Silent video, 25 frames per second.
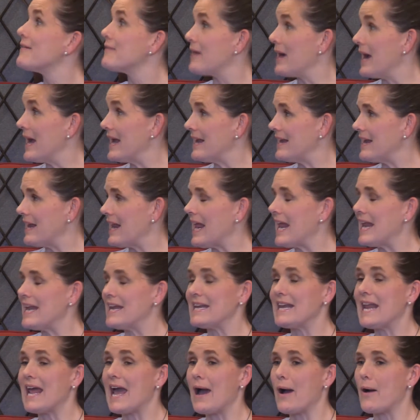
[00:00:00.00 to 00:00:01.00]
Right,
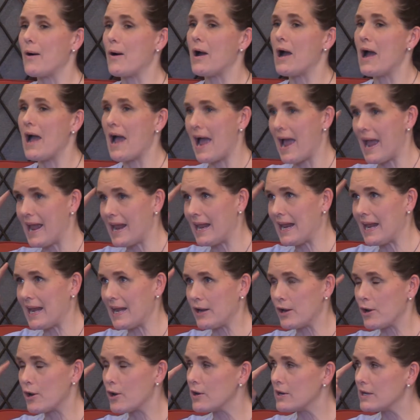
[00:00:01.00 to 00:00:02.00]
and now I
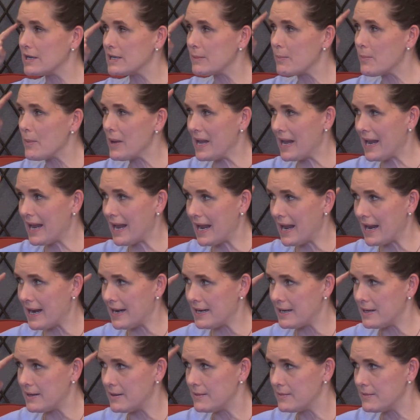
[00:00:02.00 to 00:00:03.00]
had heard in my
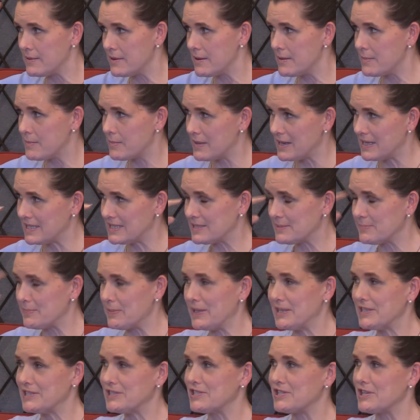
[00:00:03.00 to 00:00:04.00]
head my
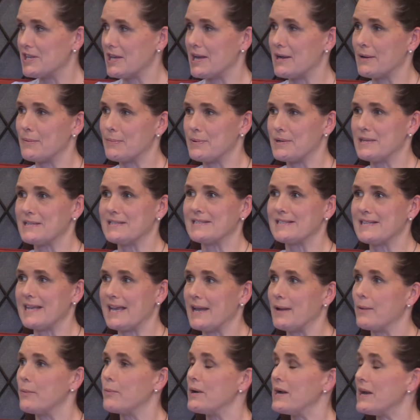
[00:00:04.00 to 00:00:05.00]
speech therapist
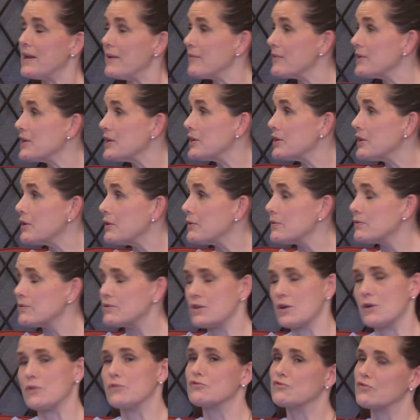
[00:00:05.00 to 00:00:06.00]
saying, whatever you do,
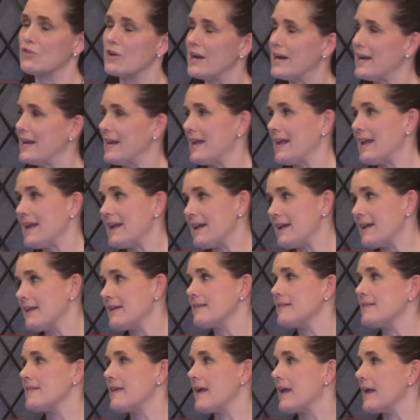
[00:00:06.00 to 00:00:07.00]
don't try to eat
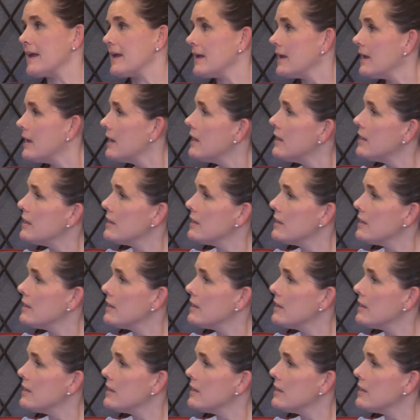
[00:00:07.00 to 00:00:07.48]
anything.